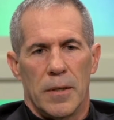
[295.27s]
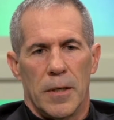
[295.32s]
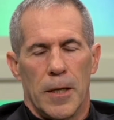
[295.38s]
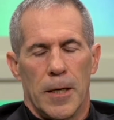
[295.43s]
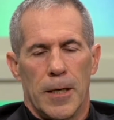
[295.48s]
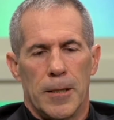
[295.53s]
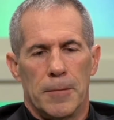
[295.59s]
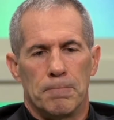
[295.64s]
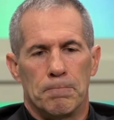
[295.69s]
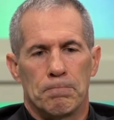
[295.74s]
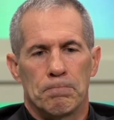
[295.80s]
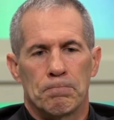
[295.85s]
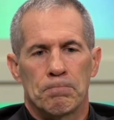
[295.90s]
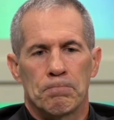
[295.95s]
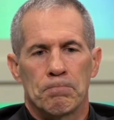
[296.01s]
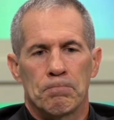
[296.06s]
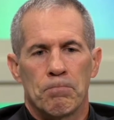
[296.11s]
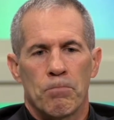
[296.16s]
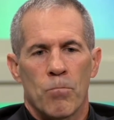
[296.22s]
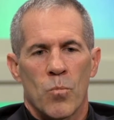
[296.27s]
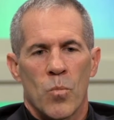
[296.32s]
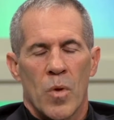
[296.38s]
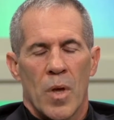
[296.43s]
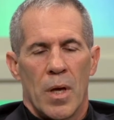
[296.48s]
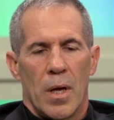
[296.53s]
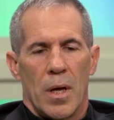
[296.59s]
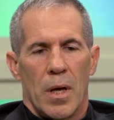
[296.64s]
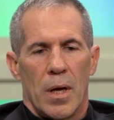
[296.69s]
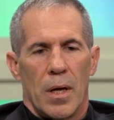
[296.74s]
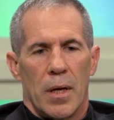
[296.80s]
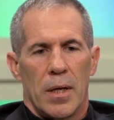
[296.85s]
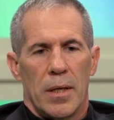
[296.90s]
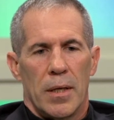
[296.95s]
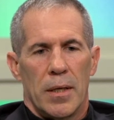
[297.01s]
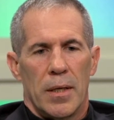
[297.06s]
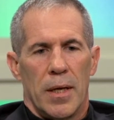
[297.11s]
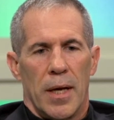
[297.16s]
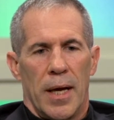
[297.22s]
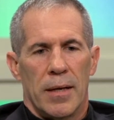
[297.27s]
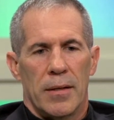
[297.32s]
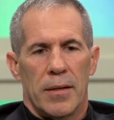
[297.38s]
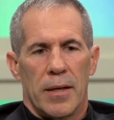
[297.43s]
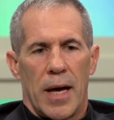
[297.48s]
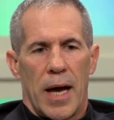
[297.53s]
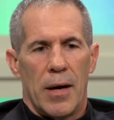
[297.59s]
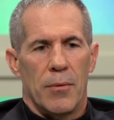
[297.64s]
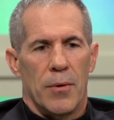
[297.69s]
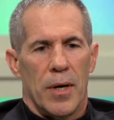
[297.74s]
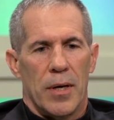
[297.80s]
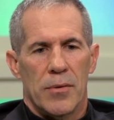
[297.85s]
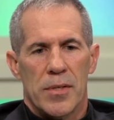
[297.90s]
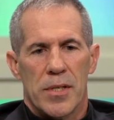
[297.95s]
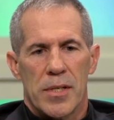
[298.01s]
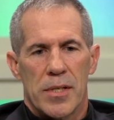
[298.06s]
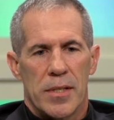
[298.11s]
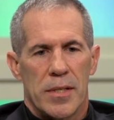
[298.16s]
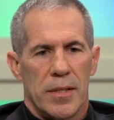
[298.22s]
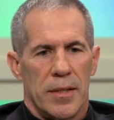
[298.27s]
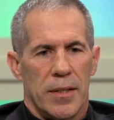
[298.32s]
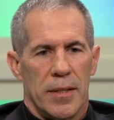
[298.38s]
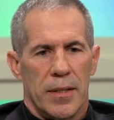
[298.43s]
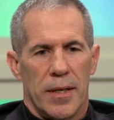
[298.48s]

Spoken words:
And I was,